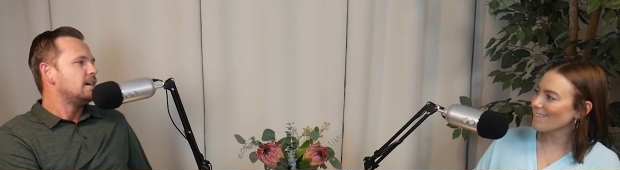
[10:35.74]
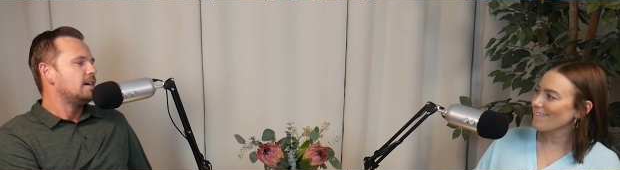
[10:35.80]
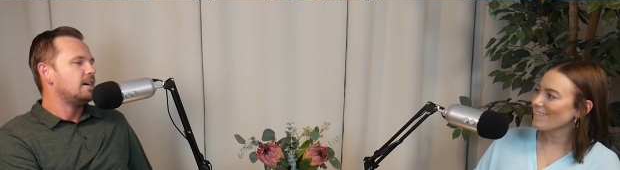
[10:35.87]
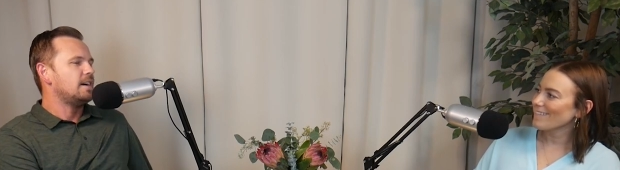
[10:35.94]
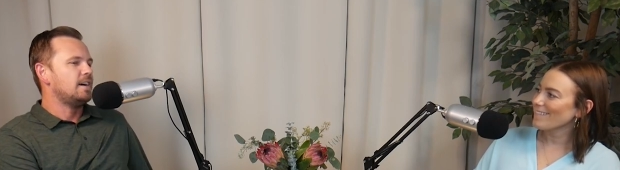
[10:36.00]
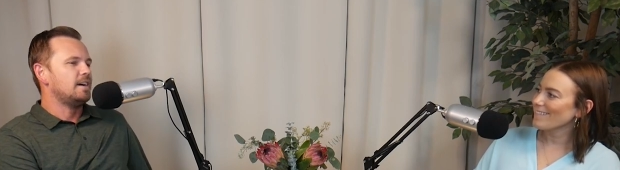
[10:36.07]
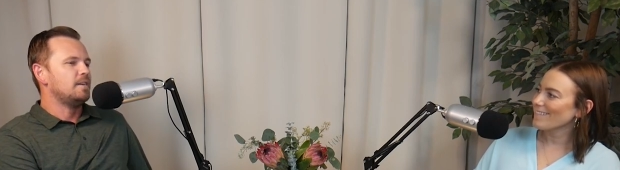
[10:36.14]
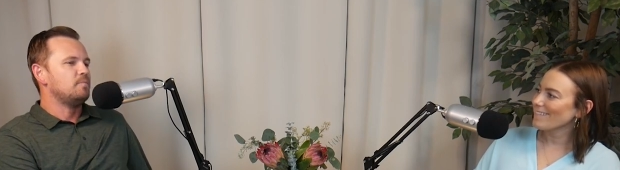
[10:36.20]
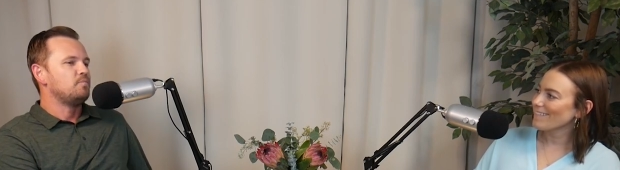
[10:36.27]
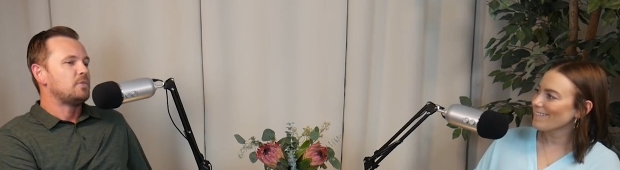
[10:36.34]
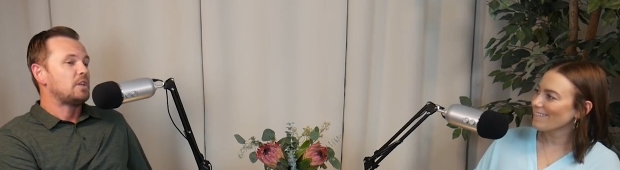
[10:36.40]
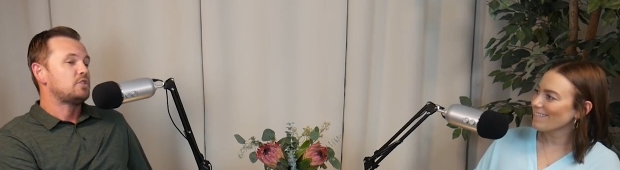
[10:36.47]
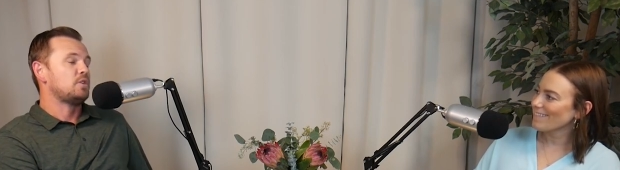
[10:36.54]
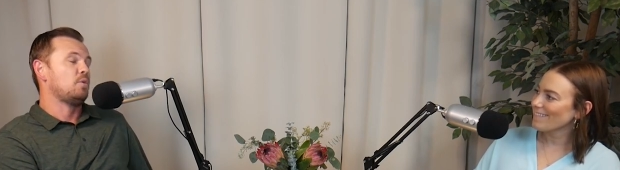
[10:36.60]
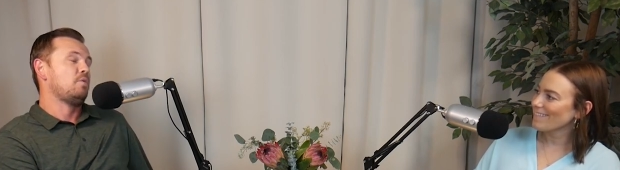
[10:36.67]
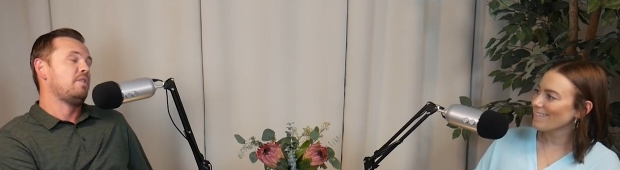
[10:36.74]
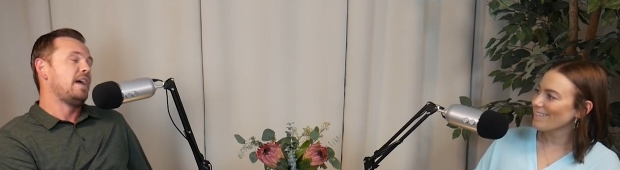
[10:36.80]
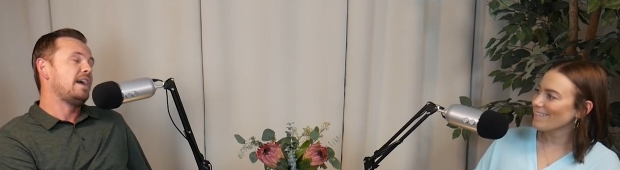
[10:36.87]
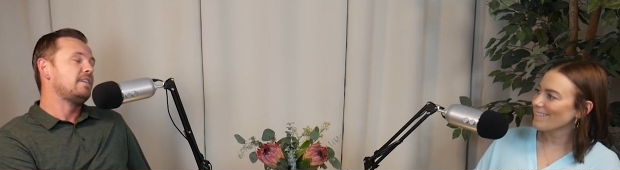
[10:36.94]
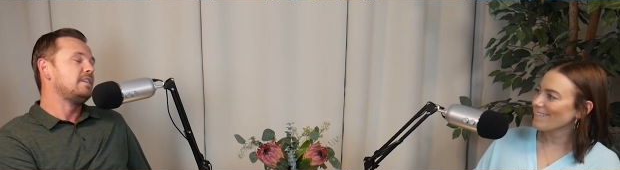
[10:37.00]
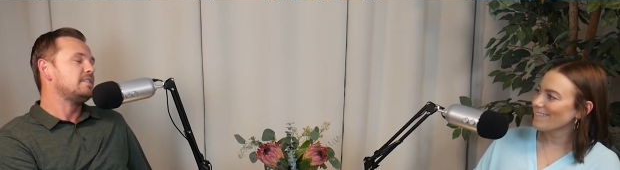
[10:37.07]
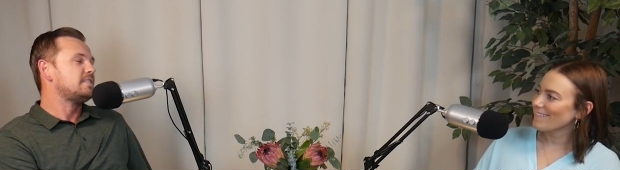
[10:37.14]
Speaker 1: Um, so
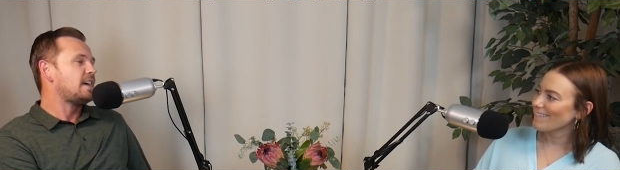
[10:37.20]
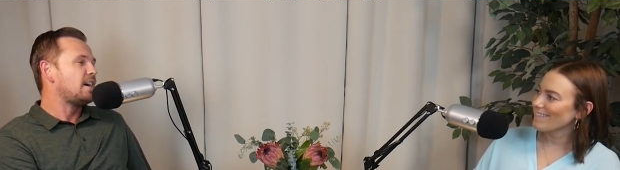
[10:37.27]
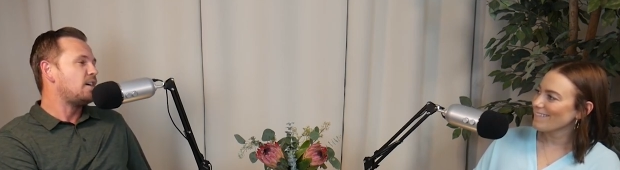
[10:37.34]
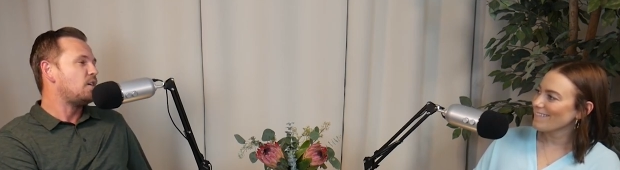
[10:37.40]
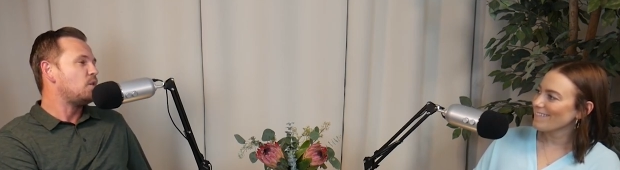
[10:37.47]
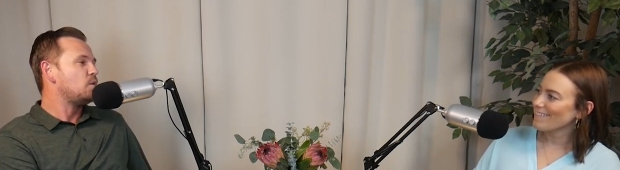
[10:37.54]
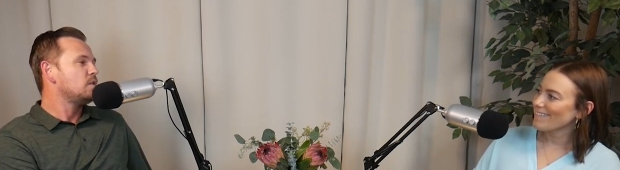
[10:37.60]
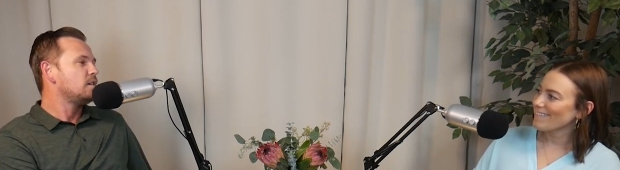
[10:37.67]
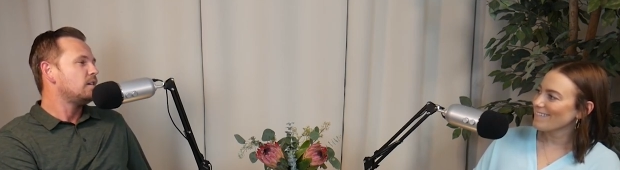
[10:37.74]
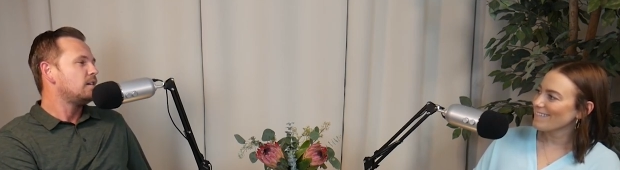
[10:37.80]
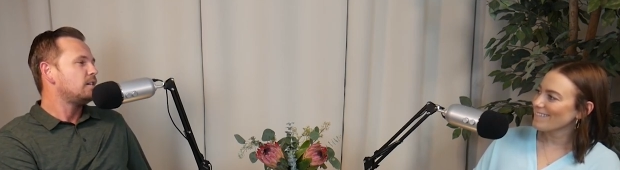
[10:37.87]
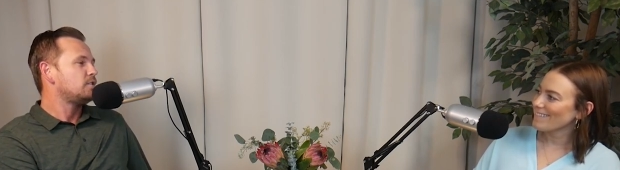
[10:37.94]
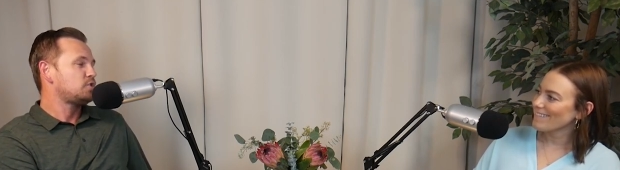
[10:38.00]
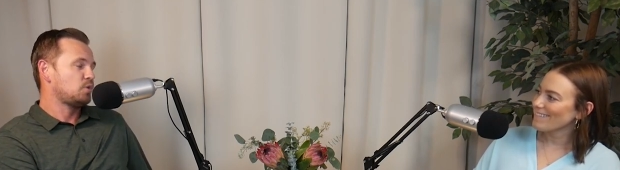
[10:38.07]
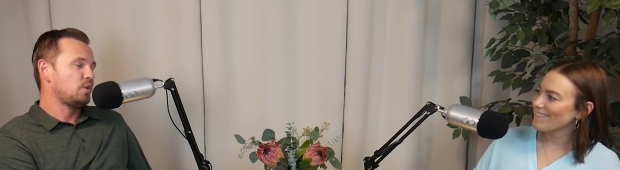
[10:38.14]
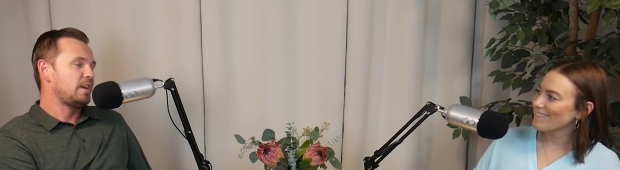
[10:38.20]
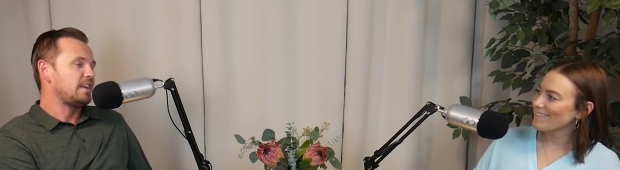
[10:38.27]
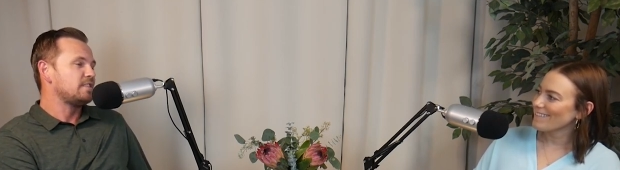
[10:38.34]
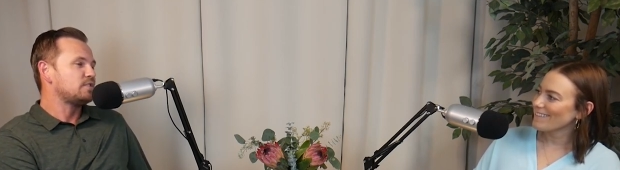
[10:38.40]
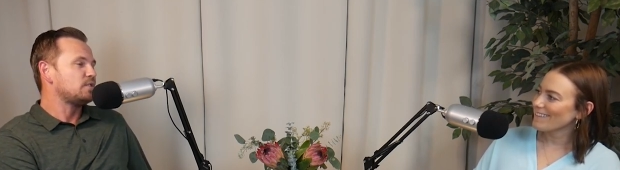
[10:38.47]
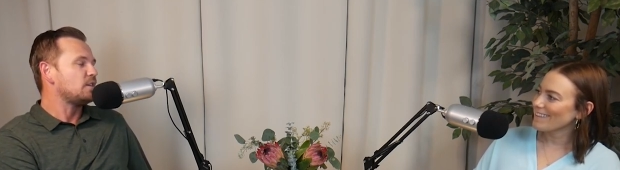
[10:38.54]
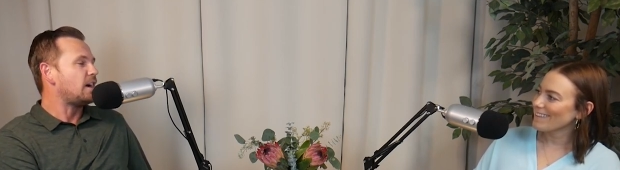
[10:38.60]
that is how, short
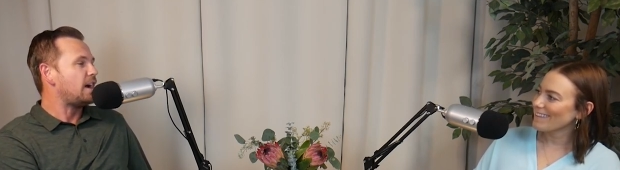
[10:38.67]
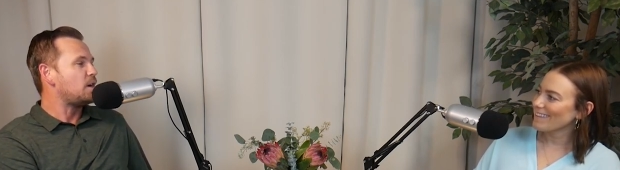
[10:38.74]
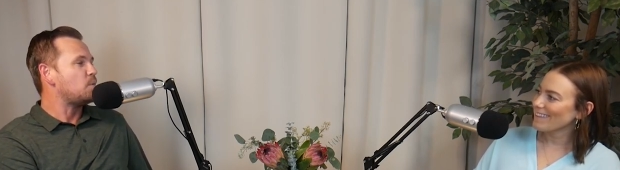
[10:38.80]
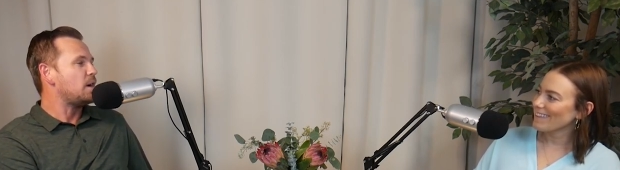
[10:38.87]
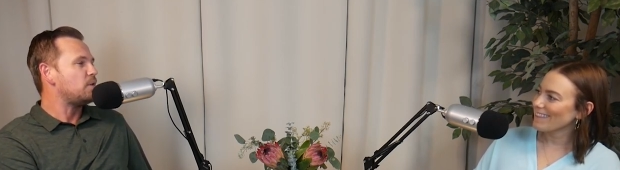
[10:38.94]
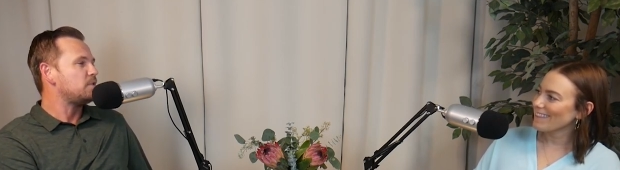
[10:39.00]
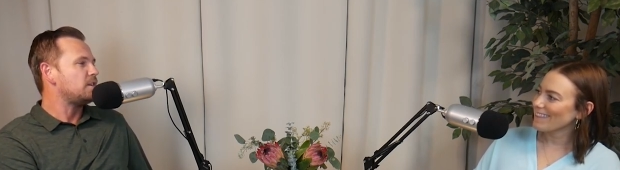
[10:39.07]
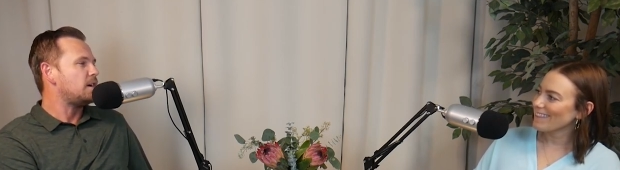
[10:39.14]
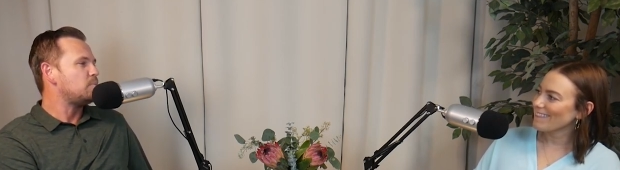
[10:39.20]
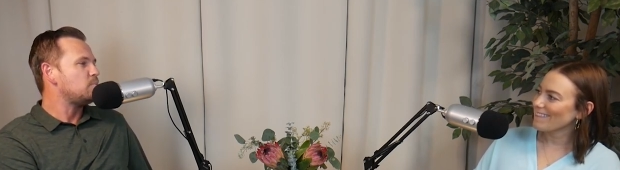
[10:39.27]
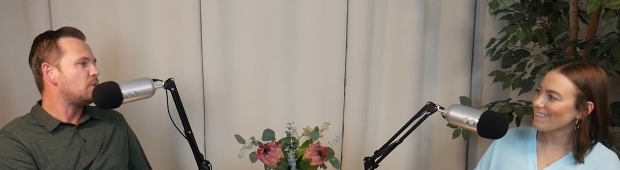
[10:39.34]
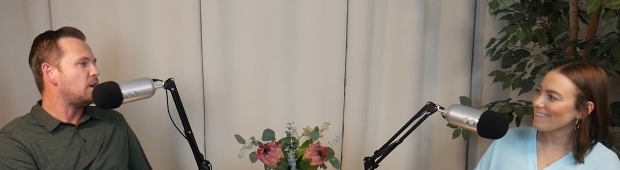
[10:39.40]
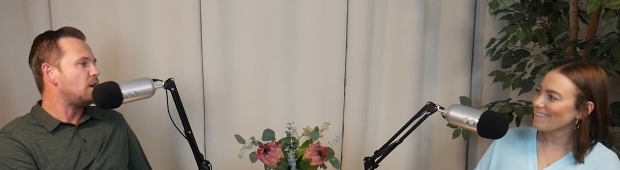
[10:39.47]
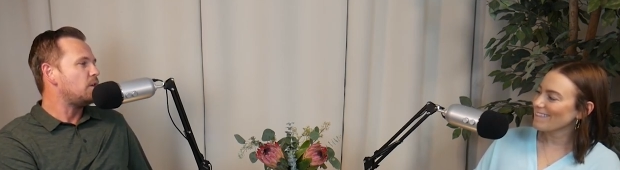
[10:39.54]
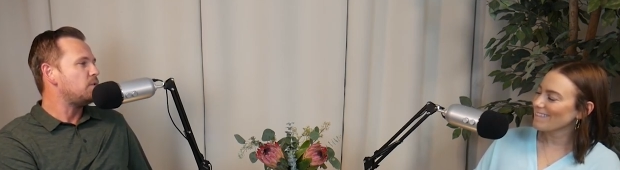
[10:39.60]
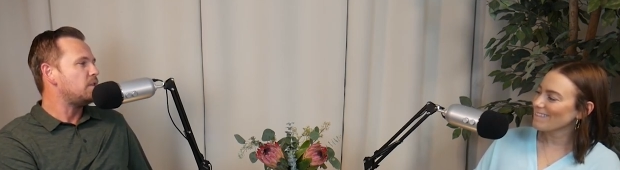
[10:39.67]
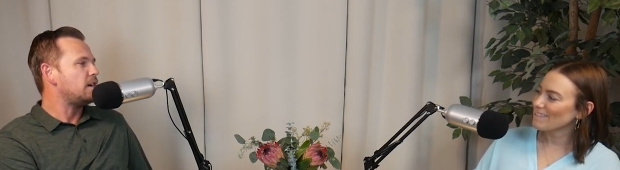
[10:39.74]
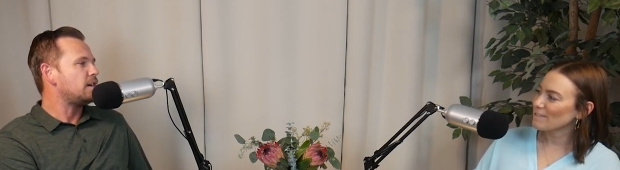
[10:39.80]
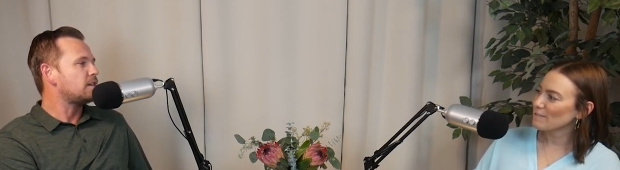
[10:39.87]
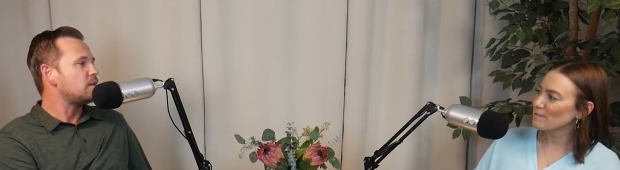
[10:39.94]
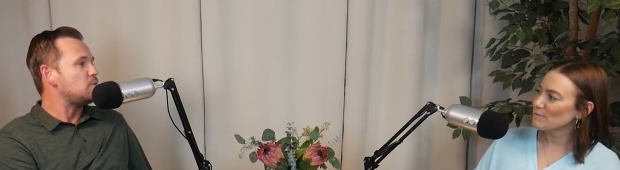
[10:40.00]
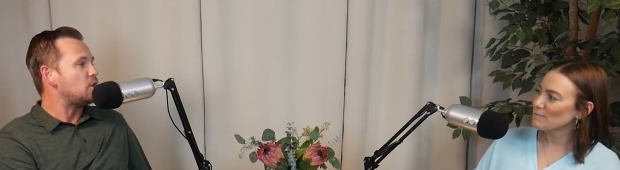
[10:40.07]
answer, I wound up on
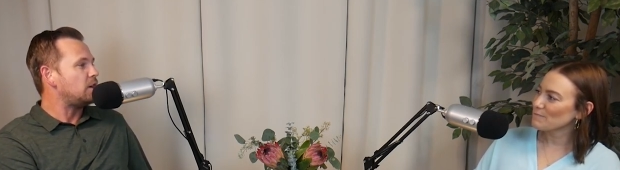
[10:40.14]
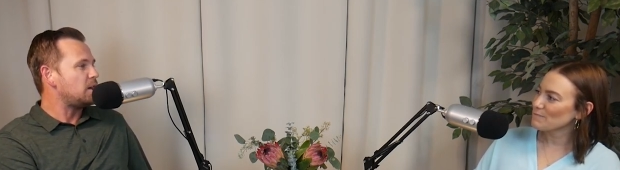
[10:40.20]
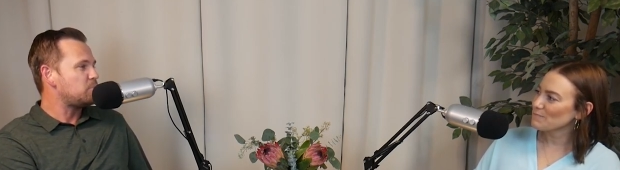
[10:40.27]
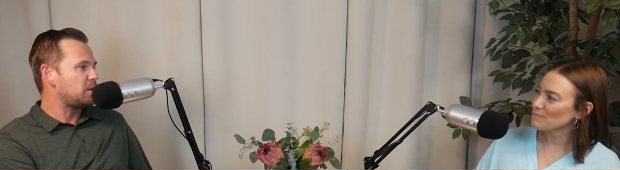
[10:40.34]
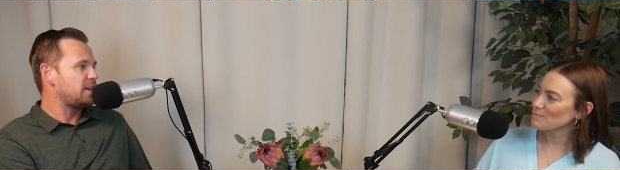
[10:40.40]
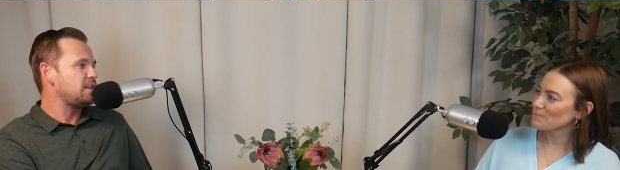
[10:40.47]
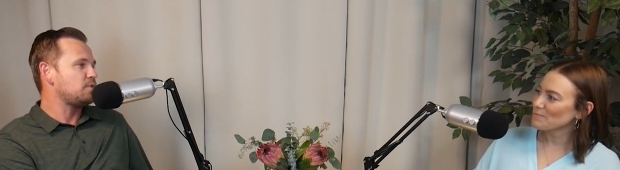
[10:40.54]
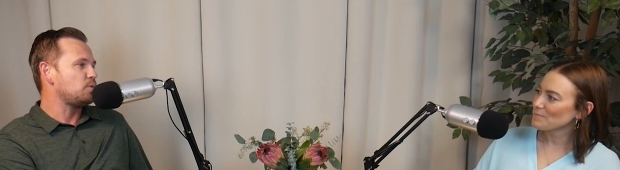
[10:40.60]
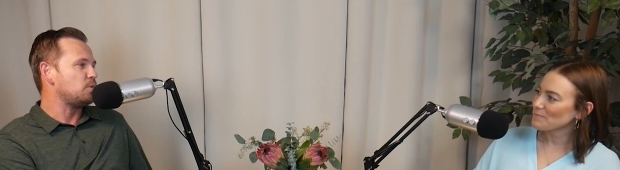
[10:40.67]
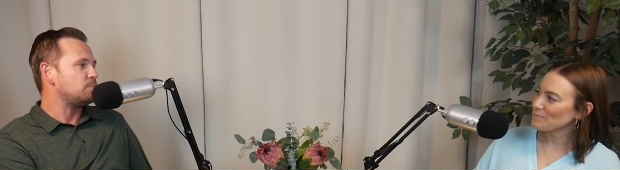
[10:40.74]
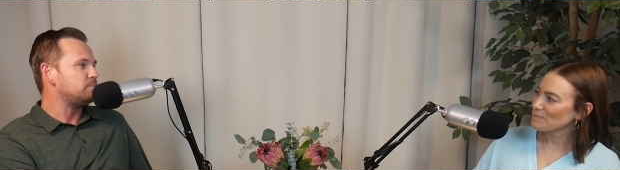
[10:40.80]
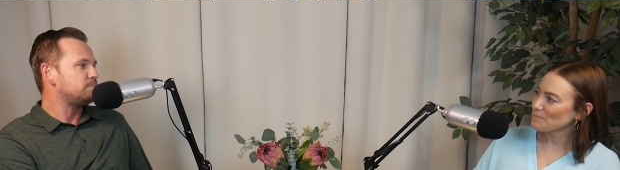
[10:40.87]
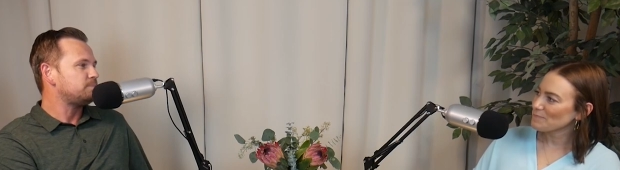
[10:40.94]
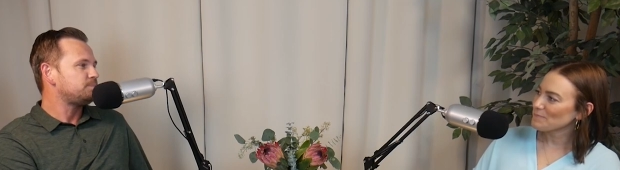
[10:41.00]
the community planning group.